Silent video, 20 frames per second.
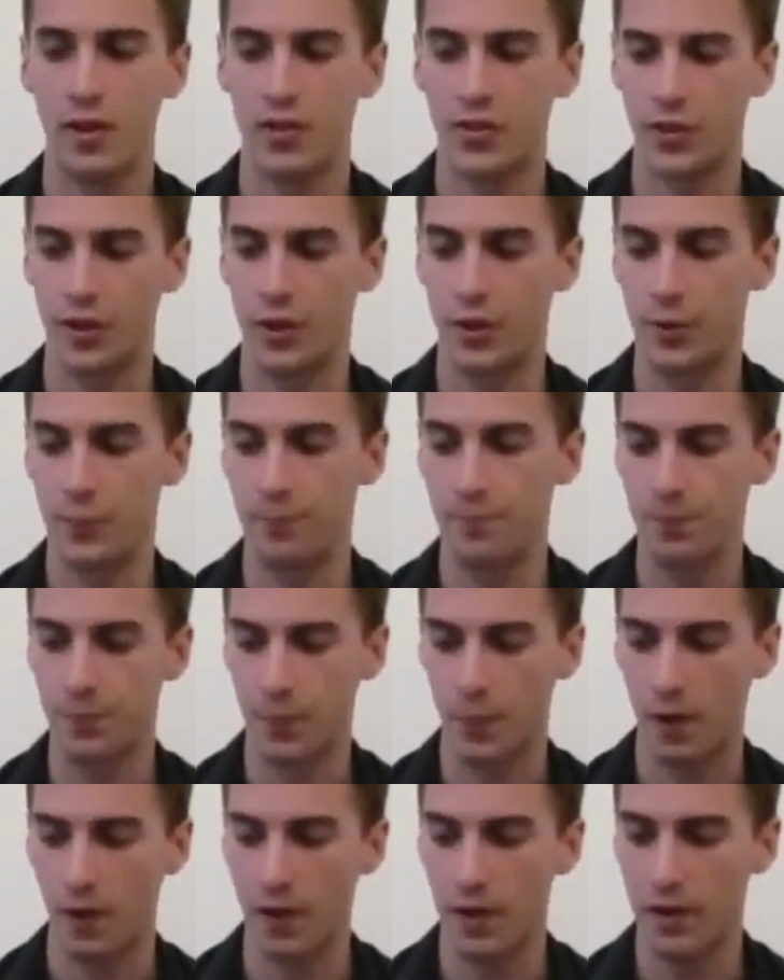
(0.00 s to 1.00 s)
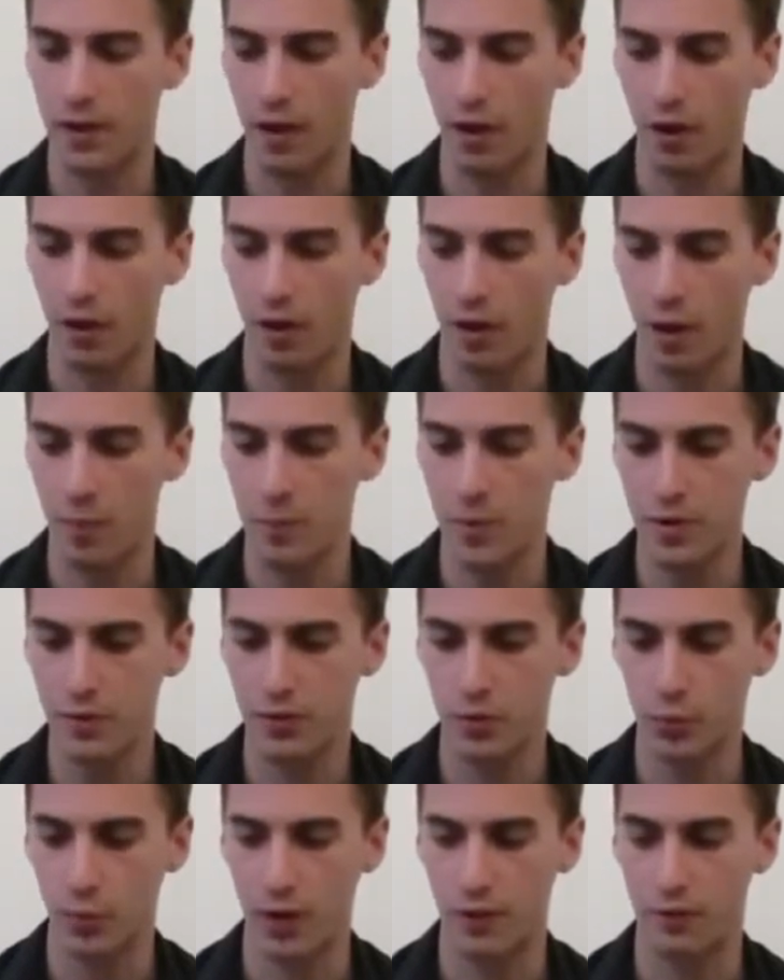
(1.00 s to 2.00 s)
So I
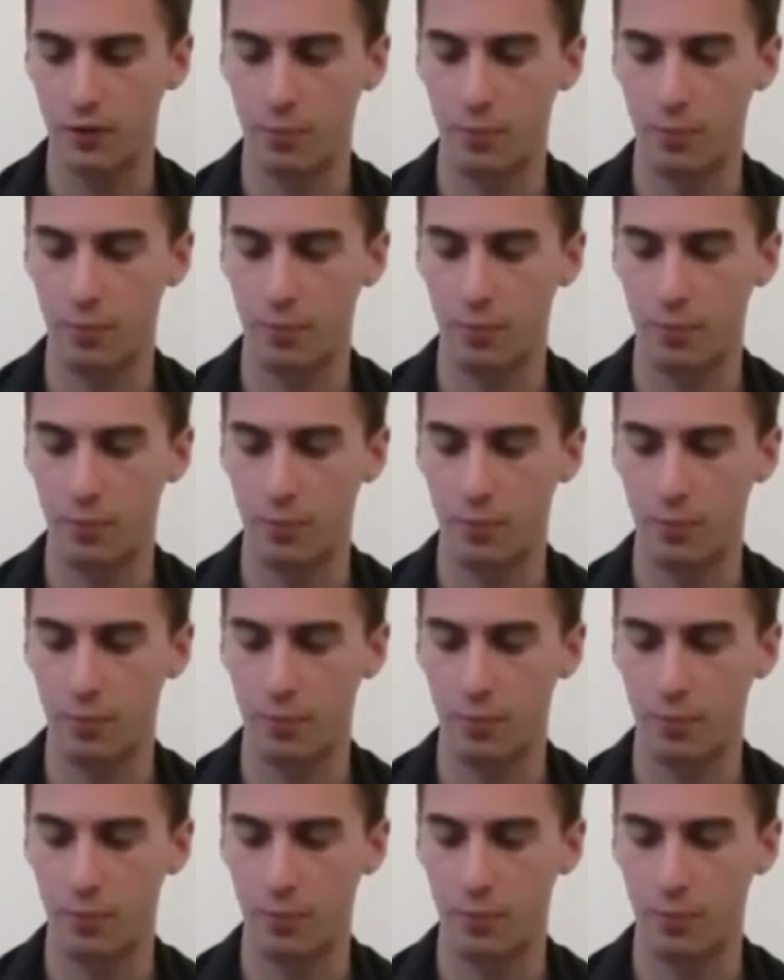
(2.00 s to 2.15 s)
moved away